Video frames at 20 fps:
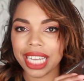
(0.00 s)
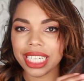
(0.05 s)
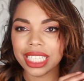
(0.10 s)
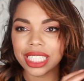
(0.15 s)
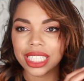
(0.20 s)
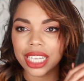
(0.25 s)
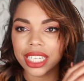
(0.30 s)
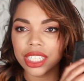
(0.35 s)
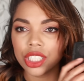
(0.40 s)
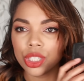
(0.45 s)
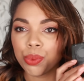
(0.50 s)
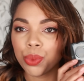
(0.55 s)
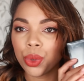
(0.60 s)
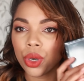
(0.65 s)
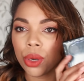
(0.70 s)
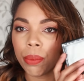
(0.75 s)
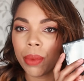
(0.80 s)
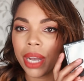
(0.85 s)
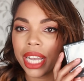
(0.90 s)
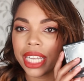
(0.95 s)
I decided to
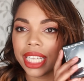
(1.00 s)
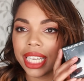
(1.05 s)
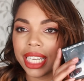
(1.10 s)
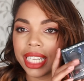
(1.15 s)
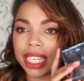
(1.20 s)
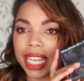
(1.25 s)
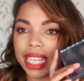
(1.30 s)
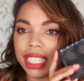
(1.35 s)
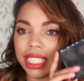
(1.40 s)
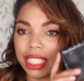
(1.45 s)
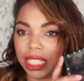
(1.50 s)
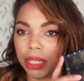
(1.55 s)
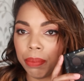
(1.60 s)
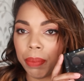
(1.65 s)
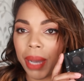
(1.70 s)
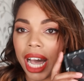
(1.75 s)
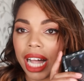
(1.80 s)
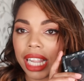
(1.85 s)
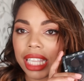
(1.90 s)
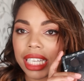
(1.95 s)
put mine in a Z
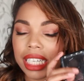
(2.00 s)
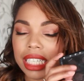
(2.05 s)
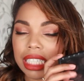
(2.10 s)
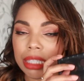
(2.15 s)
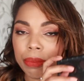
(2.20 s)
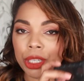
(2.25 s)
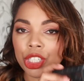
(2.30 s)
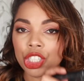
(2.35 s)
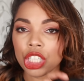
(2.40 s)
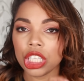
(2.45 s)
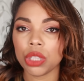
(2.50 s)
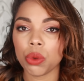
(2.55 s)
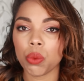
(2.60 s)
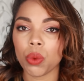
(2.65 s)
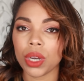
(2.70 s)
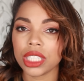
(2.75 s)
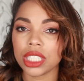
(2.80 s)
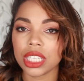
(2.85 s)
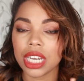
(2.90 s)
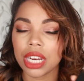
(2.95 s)
palette, especially the
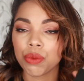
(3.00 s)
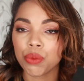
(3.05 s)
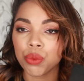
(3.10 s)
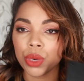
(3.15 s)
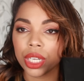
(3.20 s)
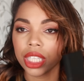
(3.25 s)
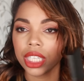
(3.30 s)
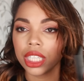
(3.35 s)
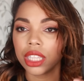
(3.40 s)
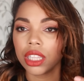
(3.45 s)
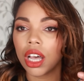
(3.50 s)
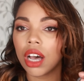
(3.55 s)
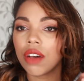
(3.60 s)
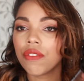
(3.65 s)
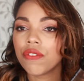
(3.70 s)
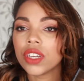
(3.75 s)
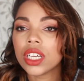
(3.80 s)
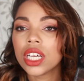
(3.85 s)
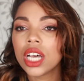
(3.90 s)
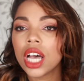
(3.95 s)
ones that I really
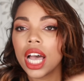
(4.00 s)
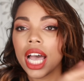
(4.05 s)
love.